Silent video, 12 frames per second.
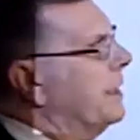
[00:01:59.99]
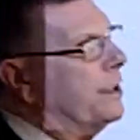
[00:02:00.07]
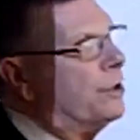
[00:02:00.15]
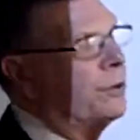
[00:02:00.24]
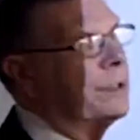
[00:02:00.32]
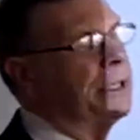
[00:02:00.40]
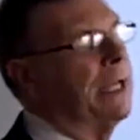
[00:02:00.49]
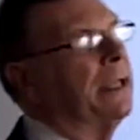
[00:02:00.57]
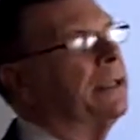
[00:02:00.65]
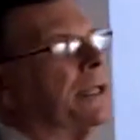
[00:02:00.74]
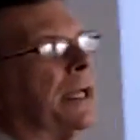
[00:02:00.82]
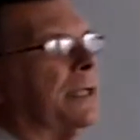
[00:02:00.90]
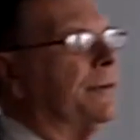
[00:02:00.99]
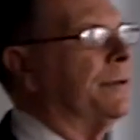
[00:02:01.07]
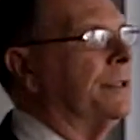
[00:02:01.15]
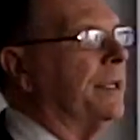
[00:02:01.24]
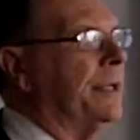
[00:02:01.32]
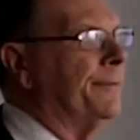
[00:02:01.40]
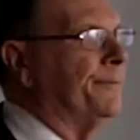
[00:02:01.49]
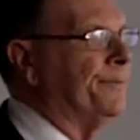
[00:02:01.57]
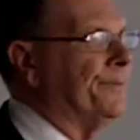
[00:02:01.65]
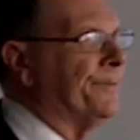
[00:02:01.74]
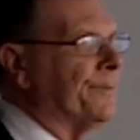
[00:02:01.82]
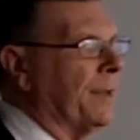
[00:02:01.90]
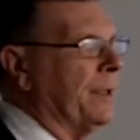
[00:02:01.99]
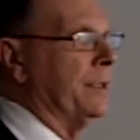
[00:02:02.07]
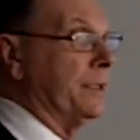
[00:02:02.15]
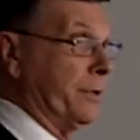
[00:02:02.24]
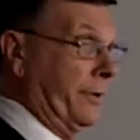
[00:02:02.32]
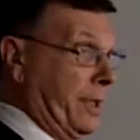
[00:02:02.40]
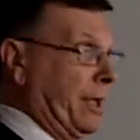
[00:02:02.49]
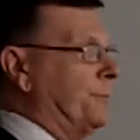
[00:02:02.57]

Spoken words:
get into a sales activity. So it